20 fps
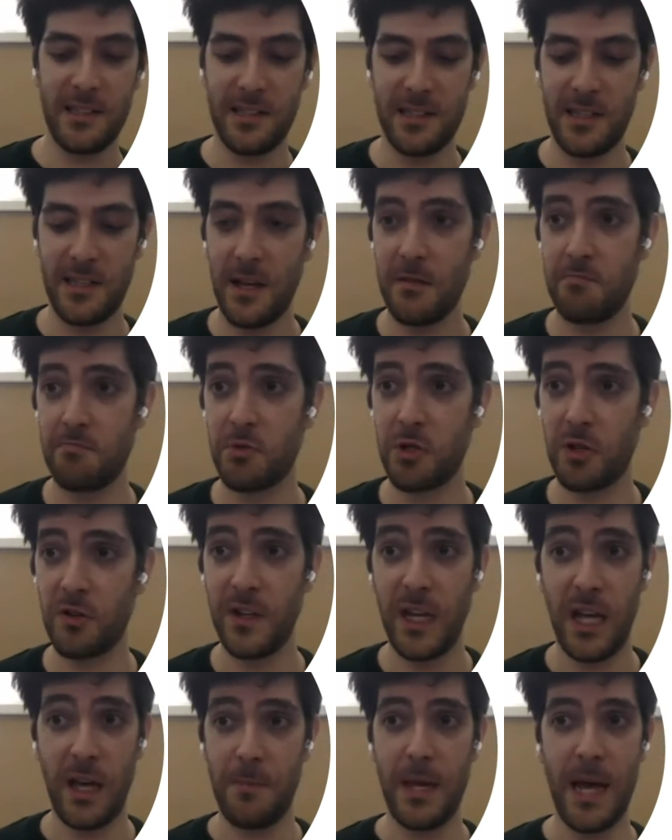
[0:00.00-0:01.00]
And this is
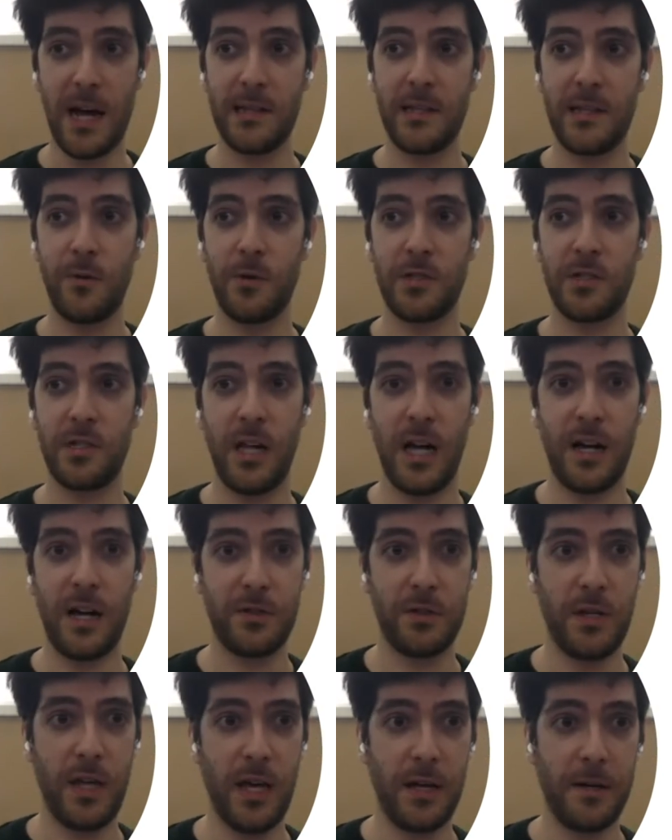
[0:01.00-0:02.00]
the sort of the API
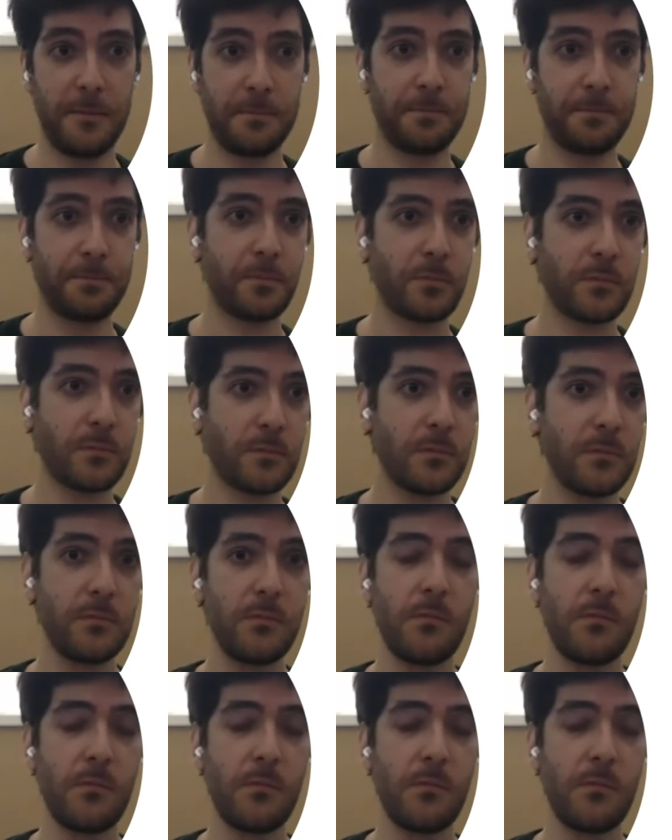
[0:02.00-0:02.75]
that we still have today.